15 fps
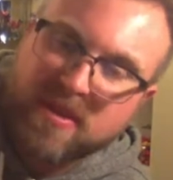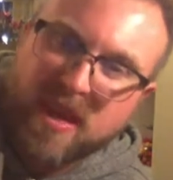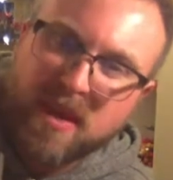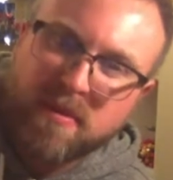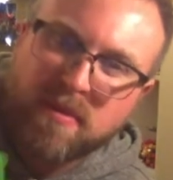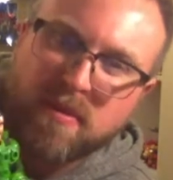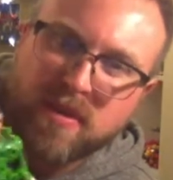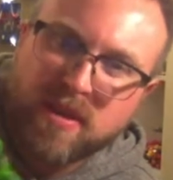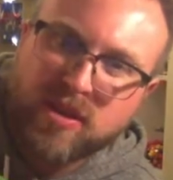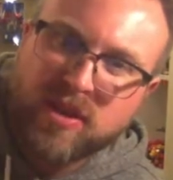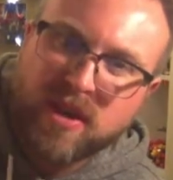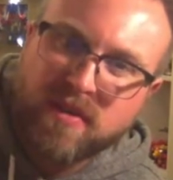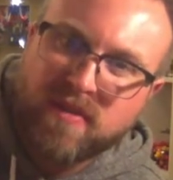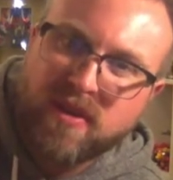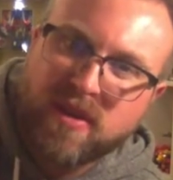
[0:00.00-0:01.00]
keep him on the
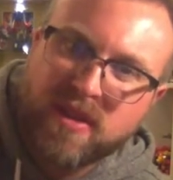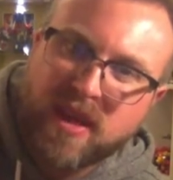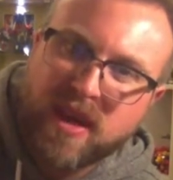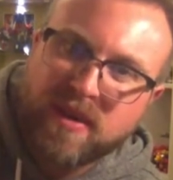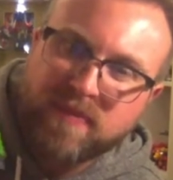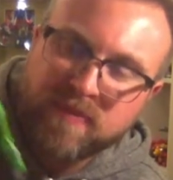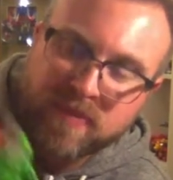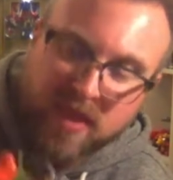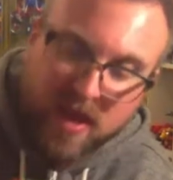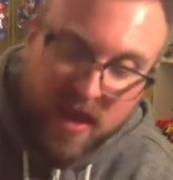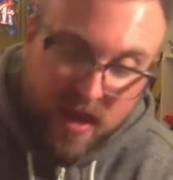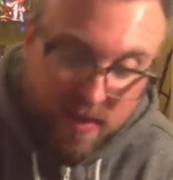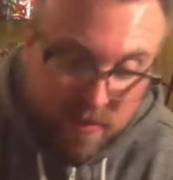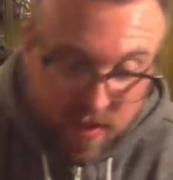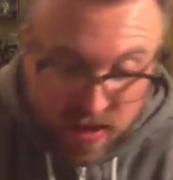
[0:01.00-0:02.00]
shelf like
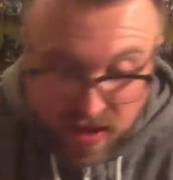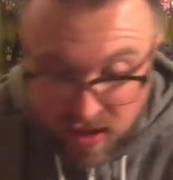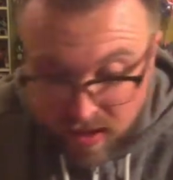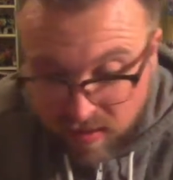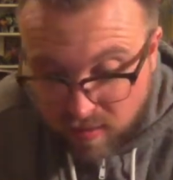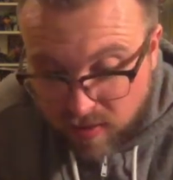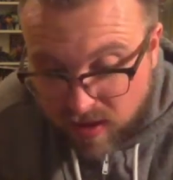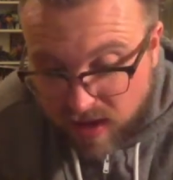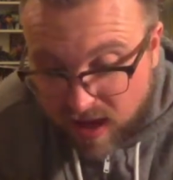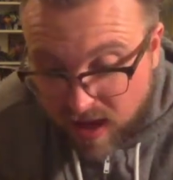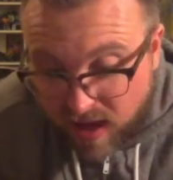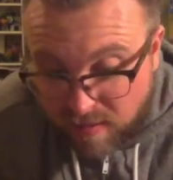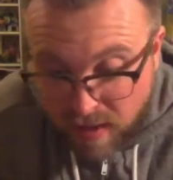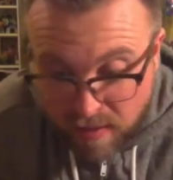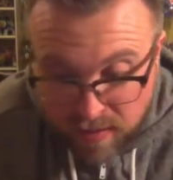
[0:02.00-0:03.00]
that. But yeah,
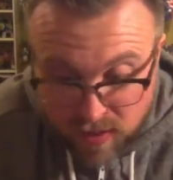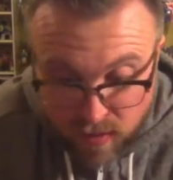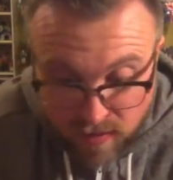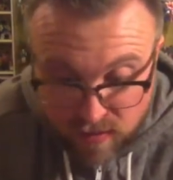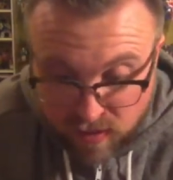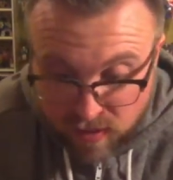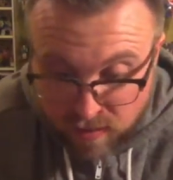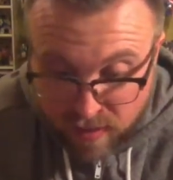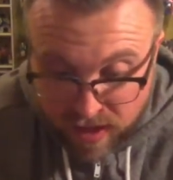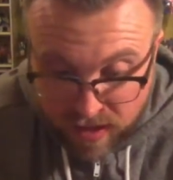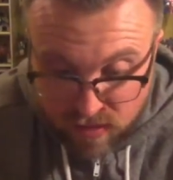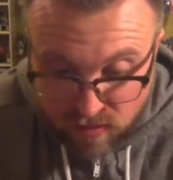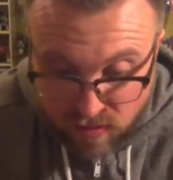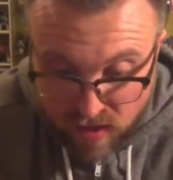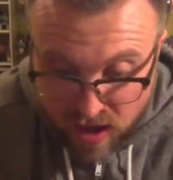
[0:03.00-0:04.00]
I'm happy to have another
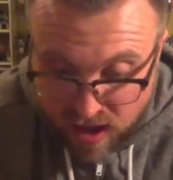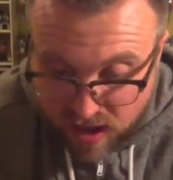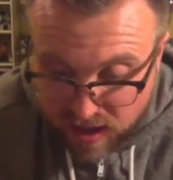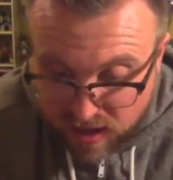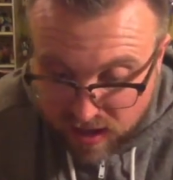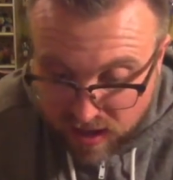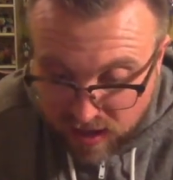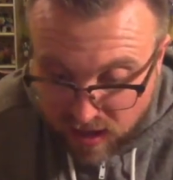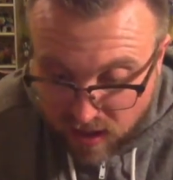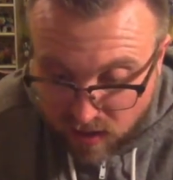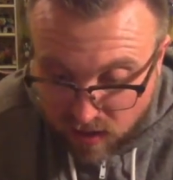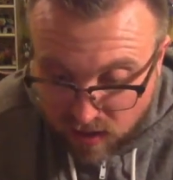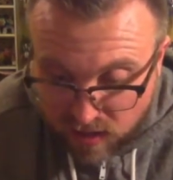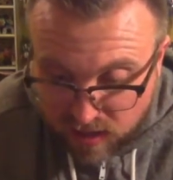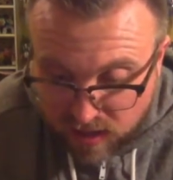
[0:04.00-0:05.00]
Max Ray.
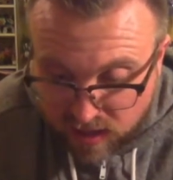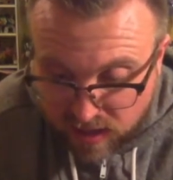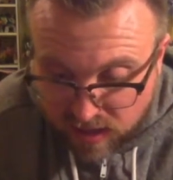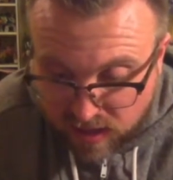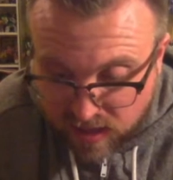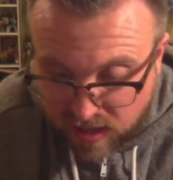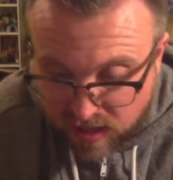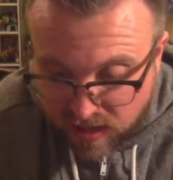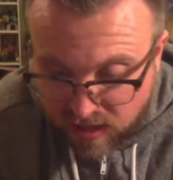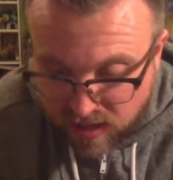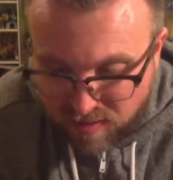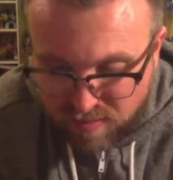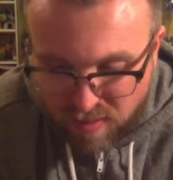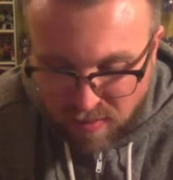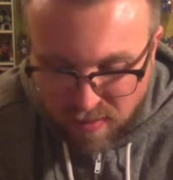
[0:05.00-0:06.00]
I think
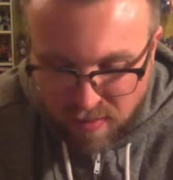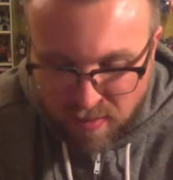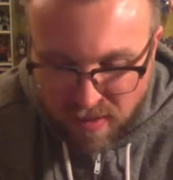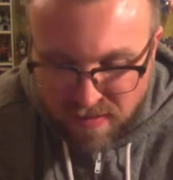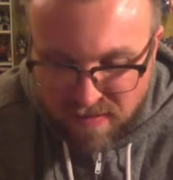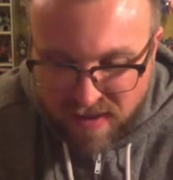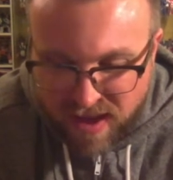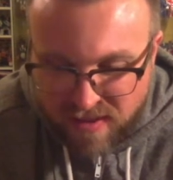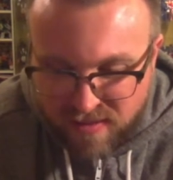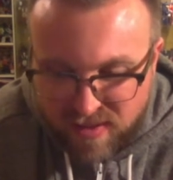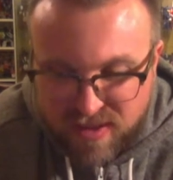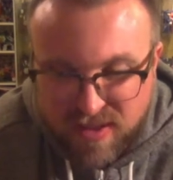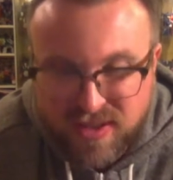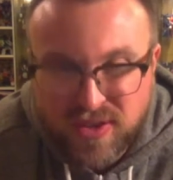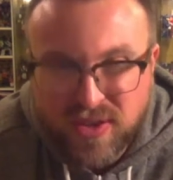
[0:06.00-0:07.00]
he's probably my favourite
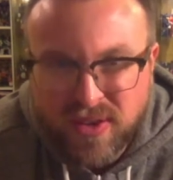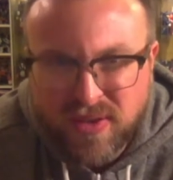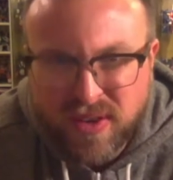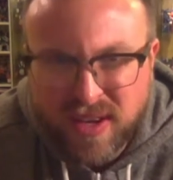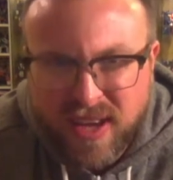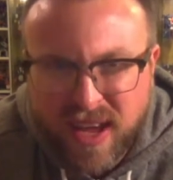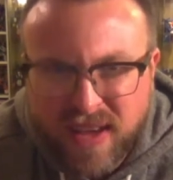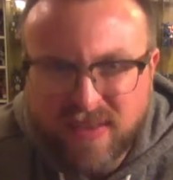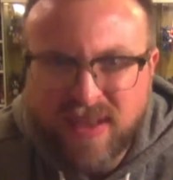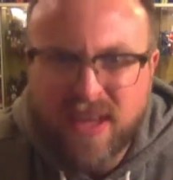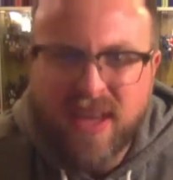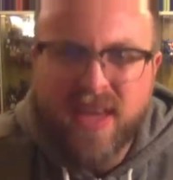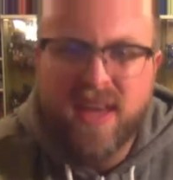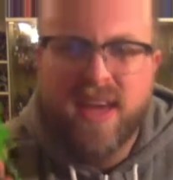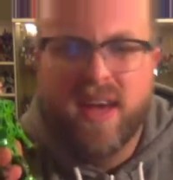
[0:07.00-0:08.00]
Centurion now.
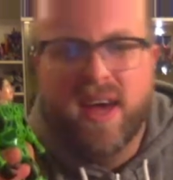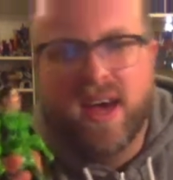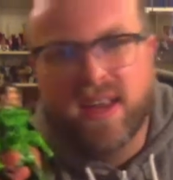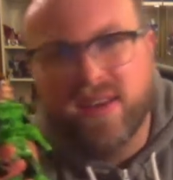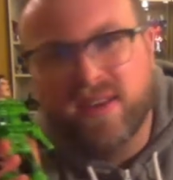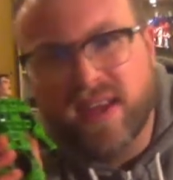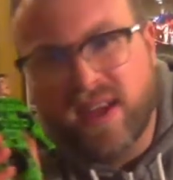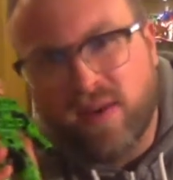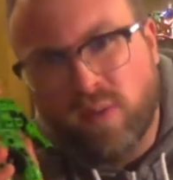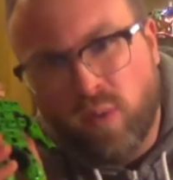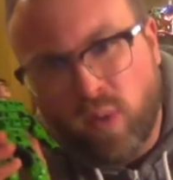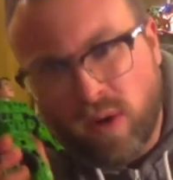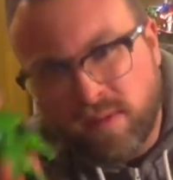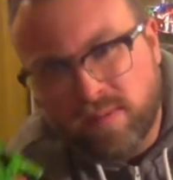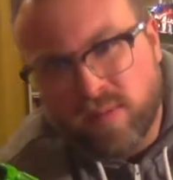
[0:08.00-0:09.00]
And I need
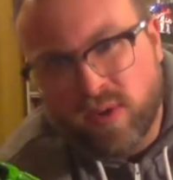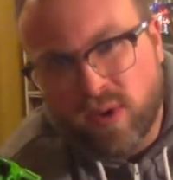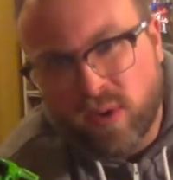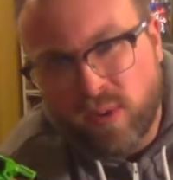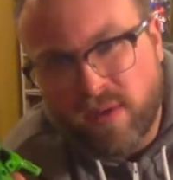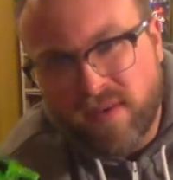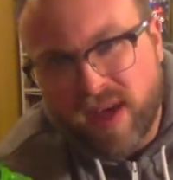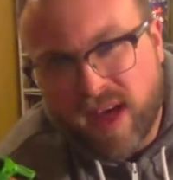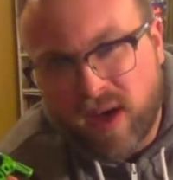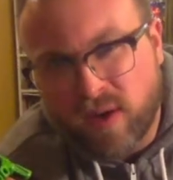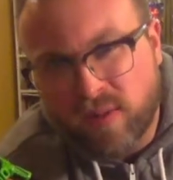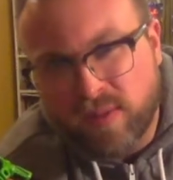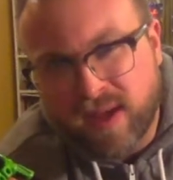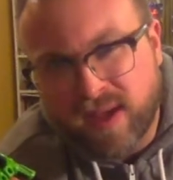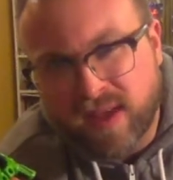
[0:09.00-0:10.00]
one more with a
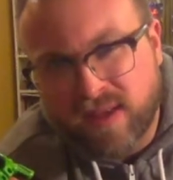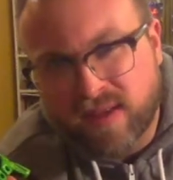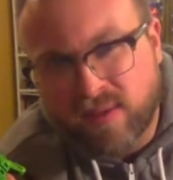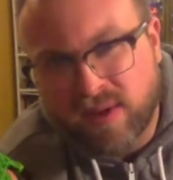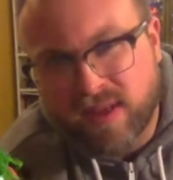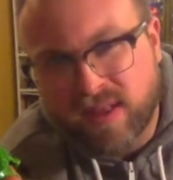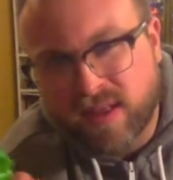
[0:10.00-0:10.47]
helmet so I can